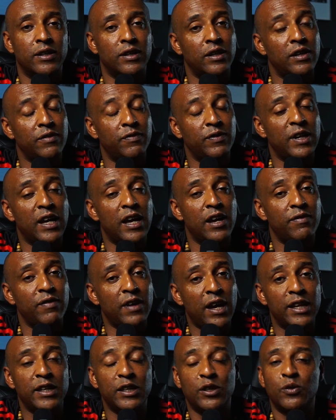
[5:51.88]
if you have
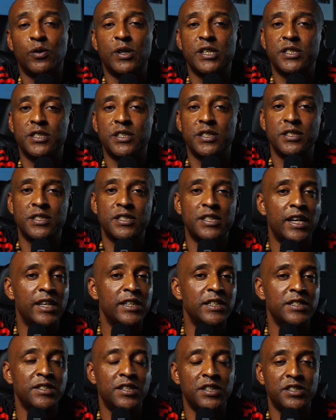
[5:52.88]
any questions,
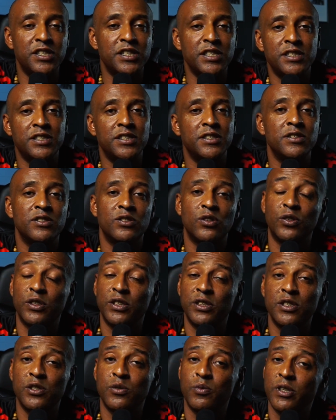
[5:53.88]
any suggestions, or
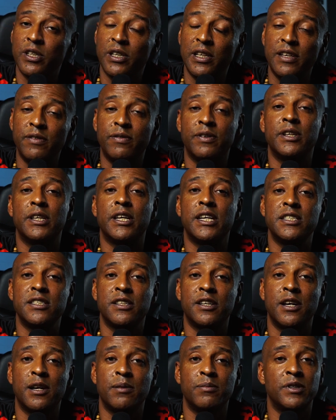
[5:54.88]
you just want to leave a nice
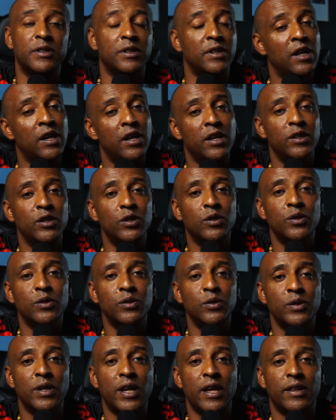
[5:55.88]
comment, you can
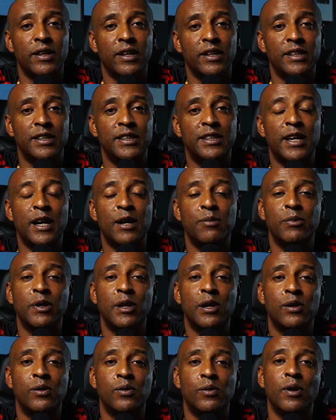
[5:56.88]
do that down
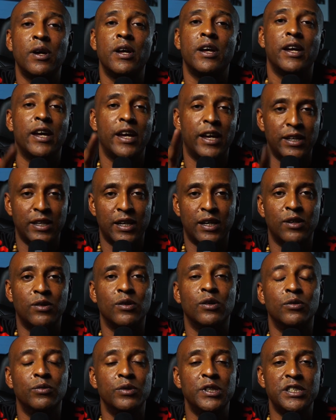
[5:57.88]
below, and I'll
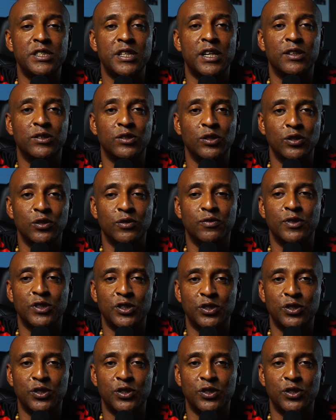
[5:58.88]
reach out to you for